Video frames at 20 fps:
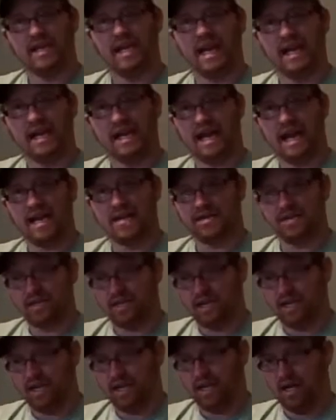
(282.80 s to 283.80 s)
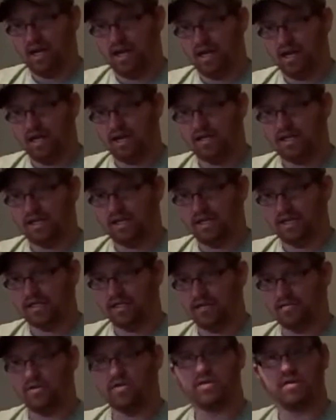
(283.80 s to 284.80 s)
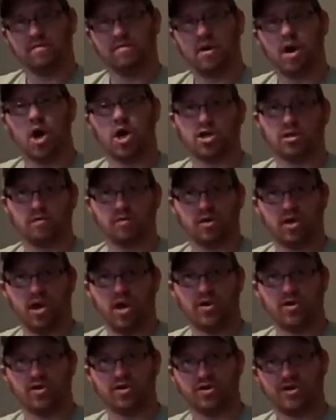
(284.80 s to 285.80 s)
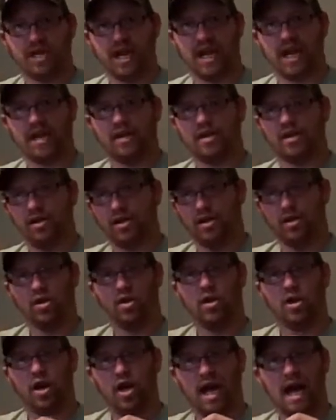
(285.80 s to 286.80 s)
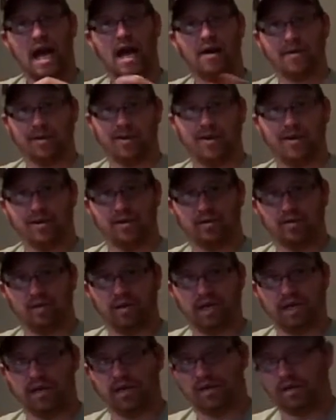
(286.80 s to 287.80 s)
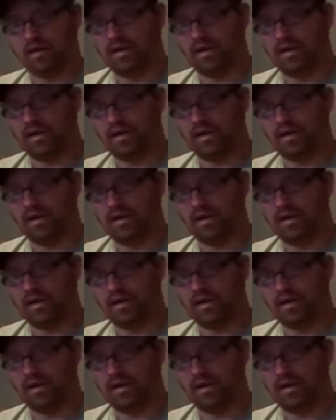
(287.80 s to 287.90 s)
that, guys, it's almost impossible to understand how to hunt the wind.